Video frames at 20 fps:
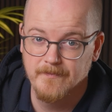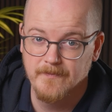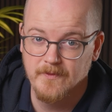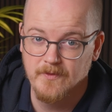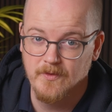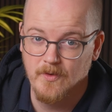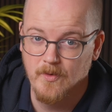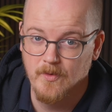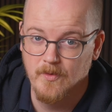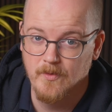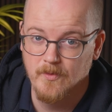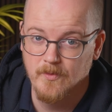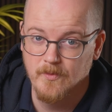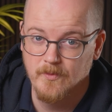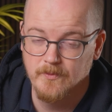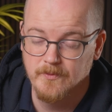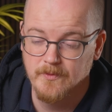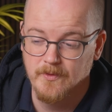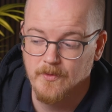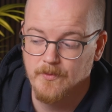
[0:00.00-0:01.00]

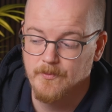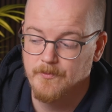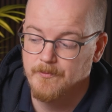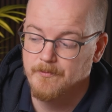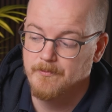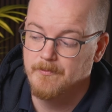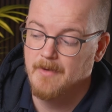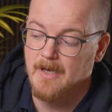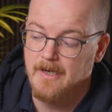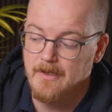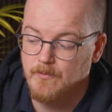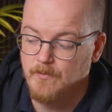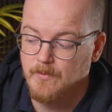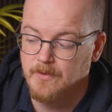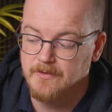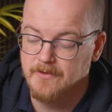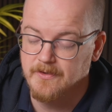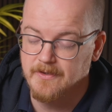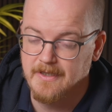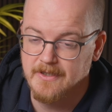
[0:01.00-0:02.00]
So no matter
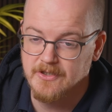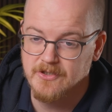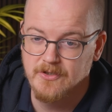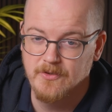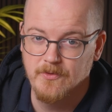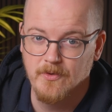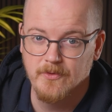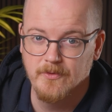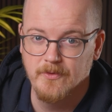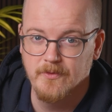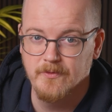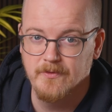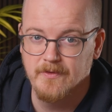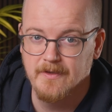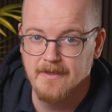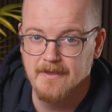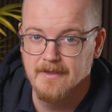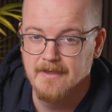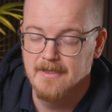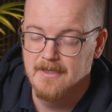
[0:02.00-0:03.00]
what connection you are
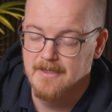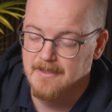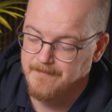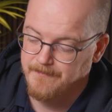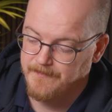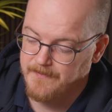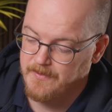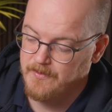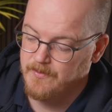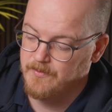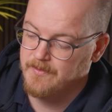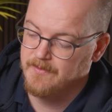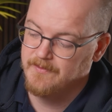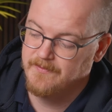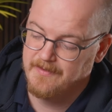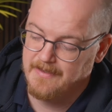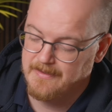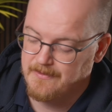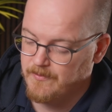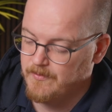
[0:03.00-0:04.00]
using, you can
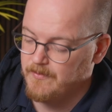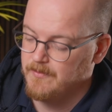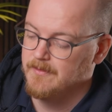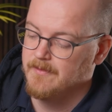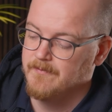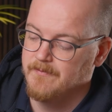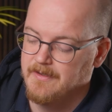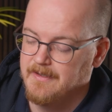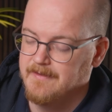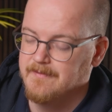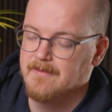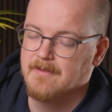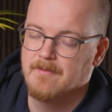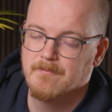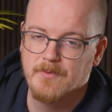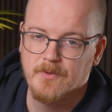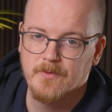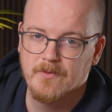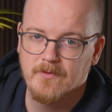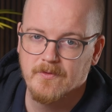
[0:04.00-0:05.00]
set all of these
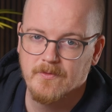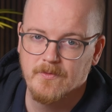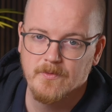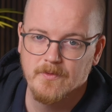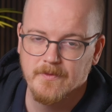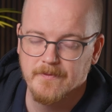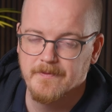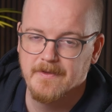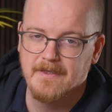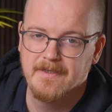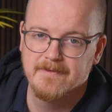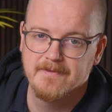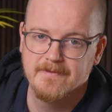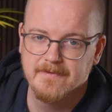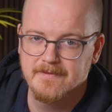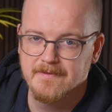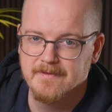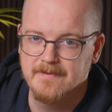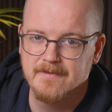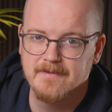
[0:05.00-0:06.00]
inputs to a
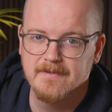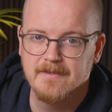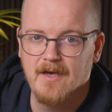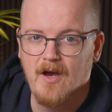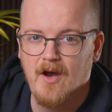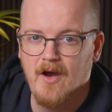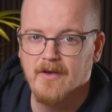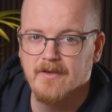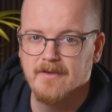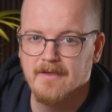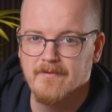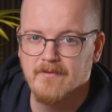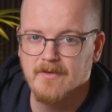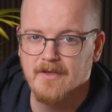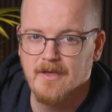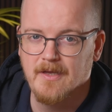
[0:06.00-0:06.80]
fixed high-level